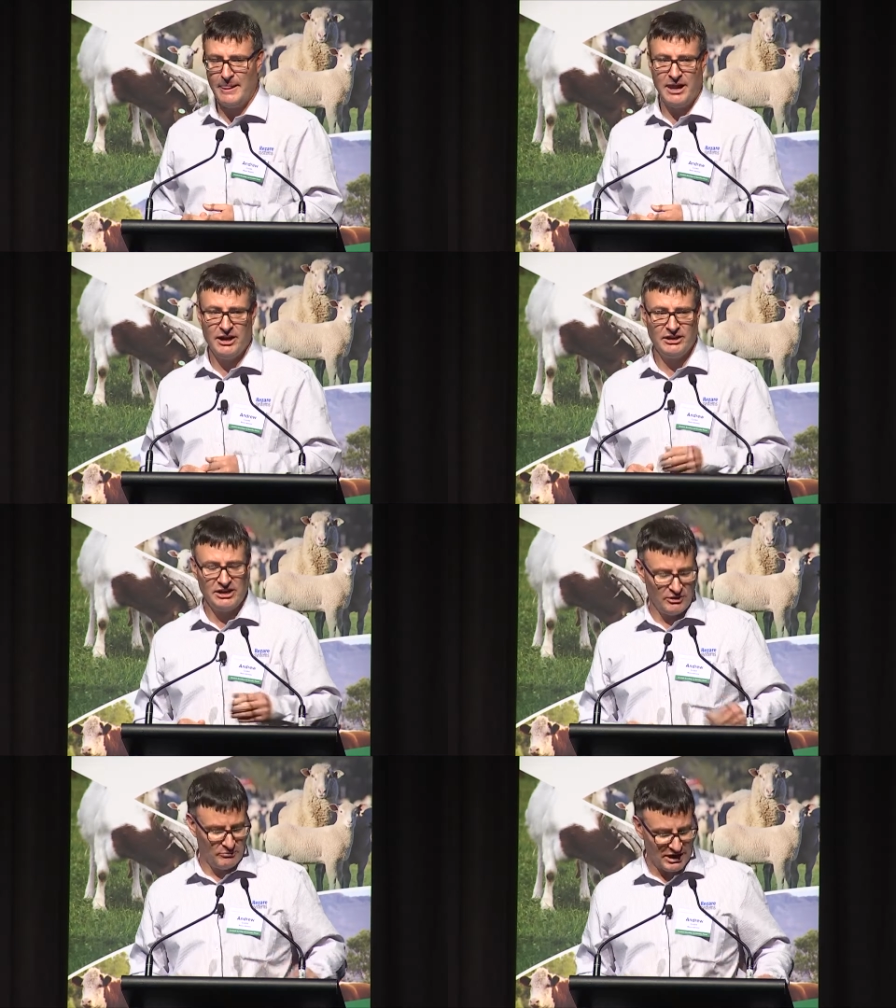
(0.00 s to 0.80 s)
And
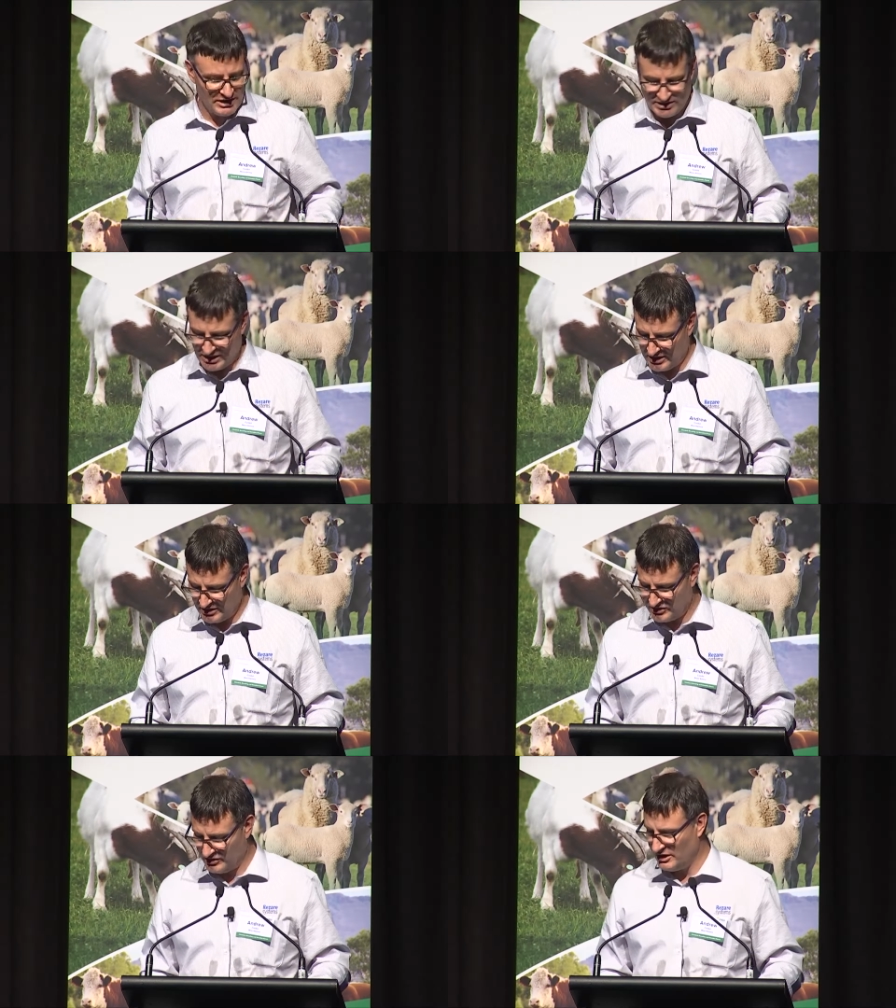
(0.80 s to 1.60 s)
again, metadata
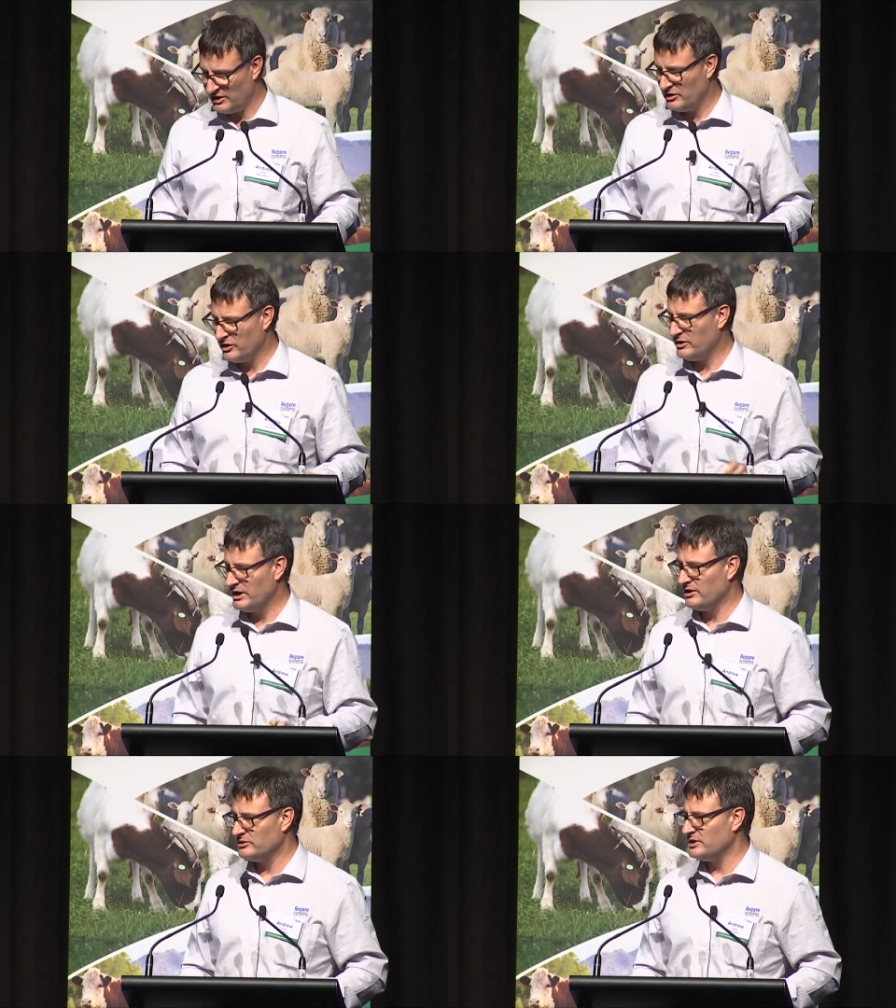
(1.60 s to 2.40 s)
so that you know
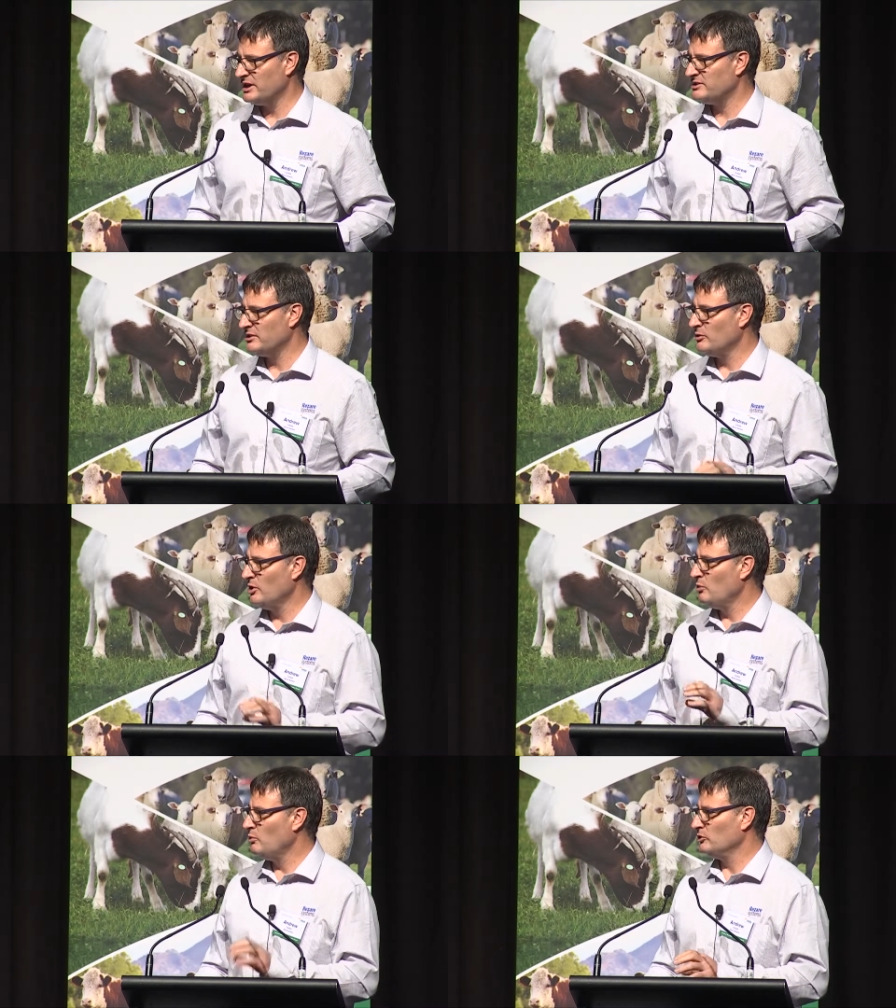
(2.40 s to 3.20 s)
how data
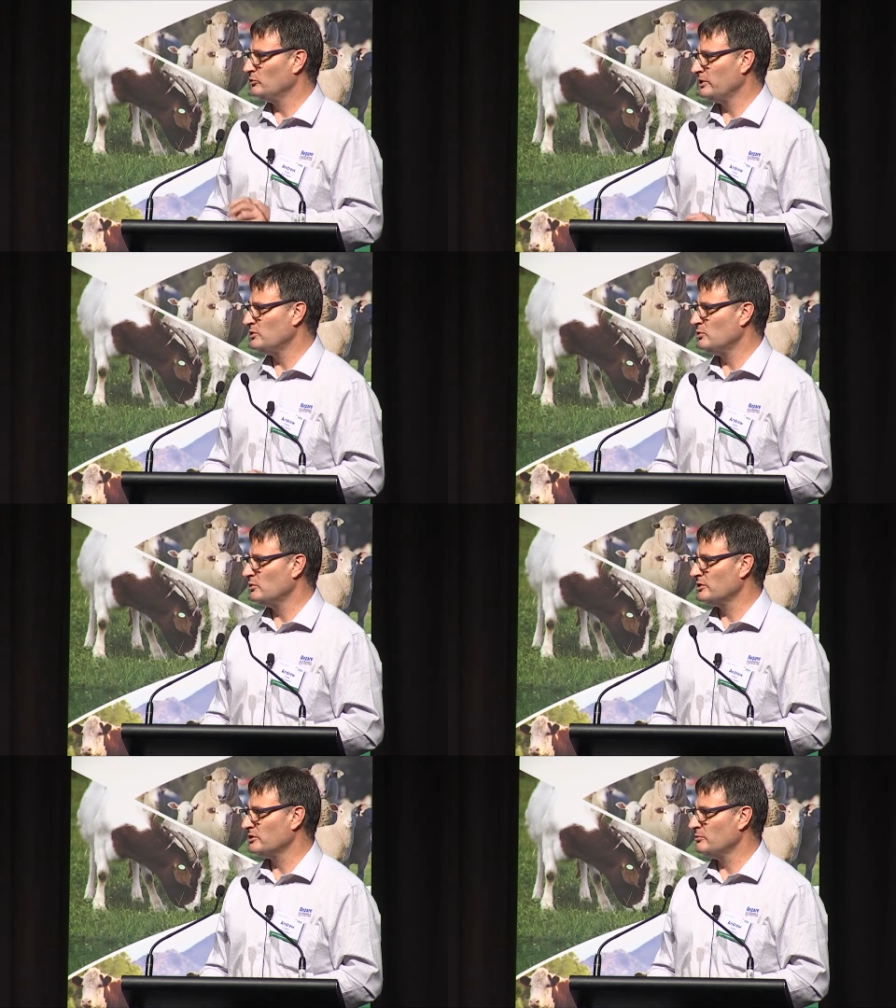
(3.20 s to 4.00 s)
was
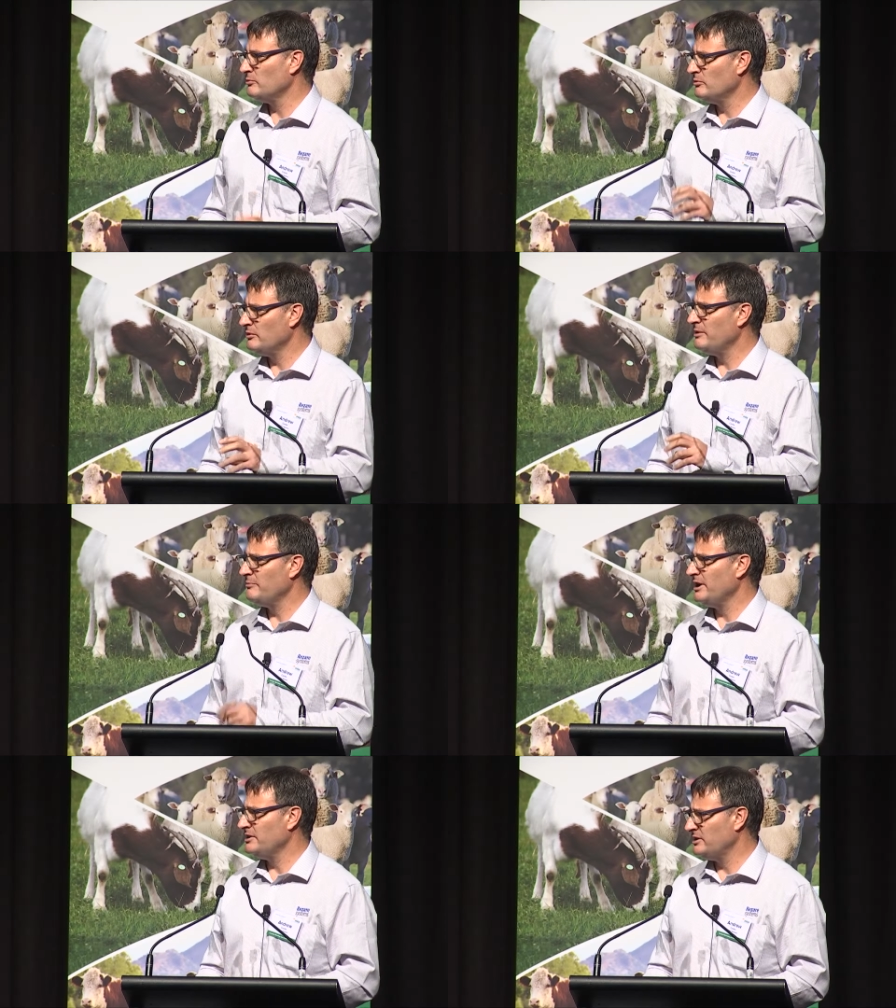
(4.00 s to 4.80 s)
recorded and, and,
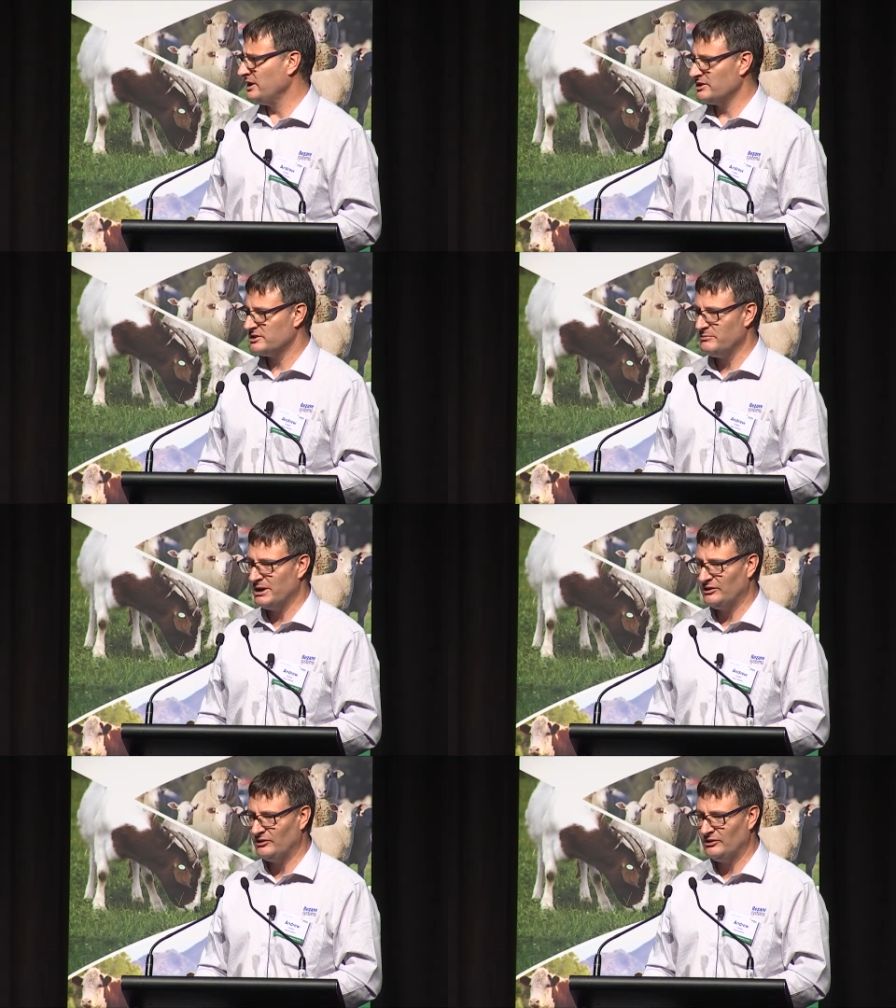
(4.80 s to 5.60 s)
and you can actually
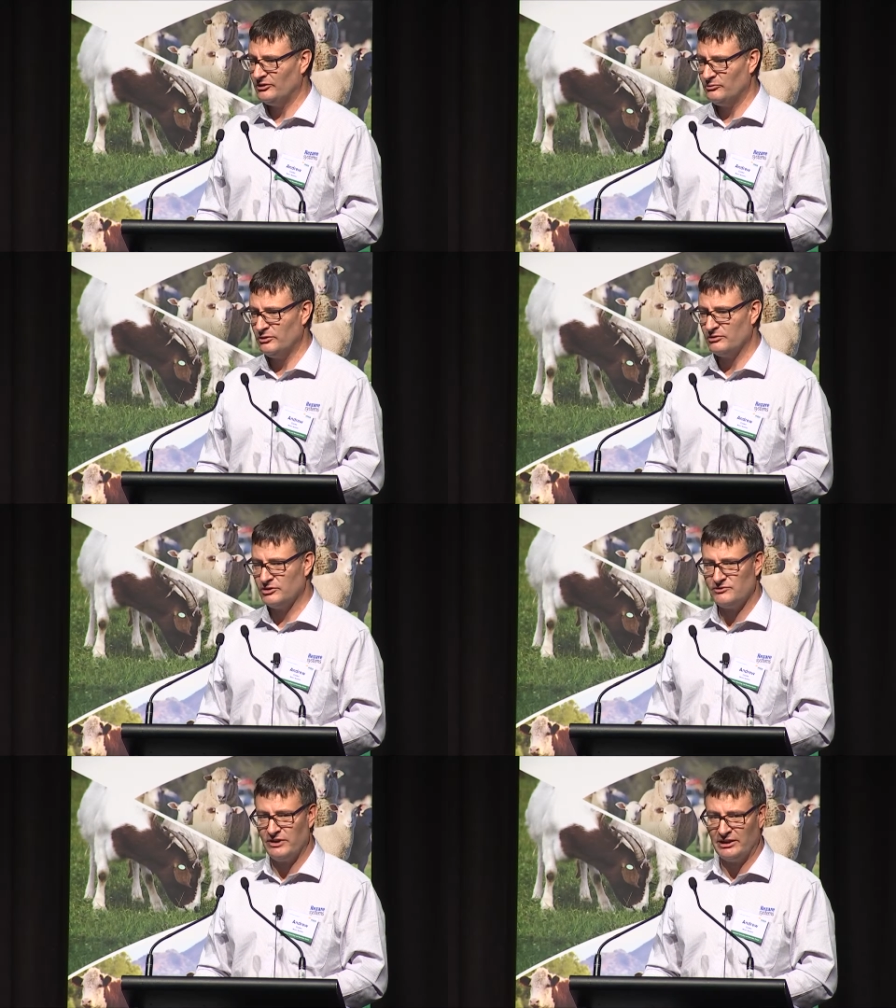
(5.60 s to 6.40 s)
make sense of whether
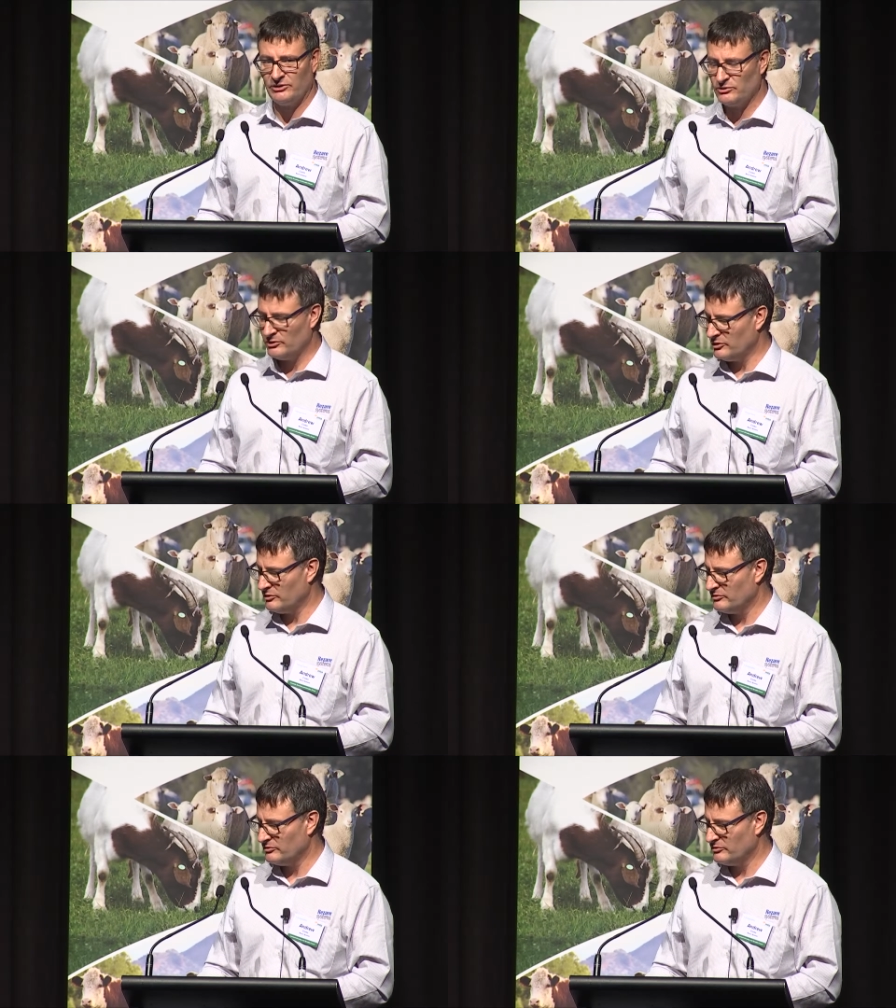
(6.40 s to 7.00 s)
it's valid or not.